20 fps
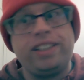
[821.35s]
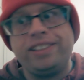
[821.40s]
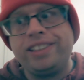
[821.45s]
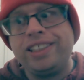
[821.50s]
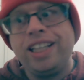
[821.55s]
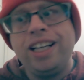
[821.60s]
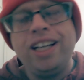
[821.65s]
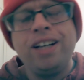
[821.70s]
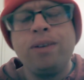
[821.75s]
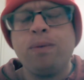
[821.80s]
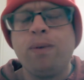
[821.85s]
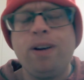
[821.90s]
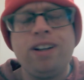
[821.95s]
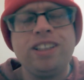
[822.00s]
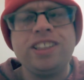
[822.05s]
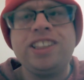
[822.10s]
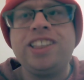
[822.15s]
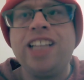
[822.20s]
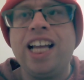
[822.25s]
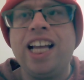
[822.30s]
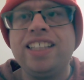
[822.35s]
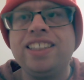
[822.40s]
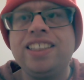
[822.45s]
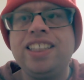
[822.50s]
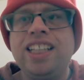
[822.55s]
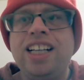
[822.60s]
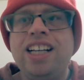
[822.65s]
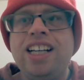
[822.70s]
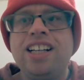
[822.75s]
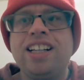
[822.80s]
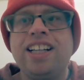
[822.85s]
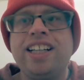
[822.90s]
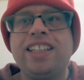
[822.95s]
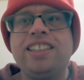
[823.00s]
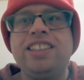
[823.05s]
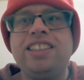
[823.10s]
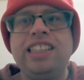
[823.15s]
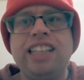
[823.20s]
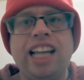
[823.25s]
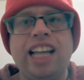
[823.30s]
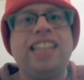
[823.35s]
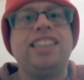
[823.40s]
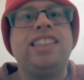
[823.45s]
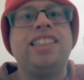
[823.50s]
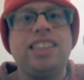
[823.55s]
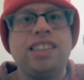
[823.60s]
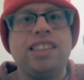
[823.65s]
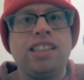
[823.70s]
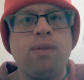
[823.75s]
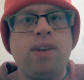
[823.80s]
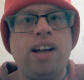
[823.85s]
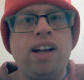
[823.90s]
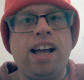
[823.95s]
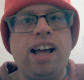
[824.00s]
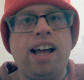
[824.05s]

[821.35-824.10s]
as Walsh says, like, she lets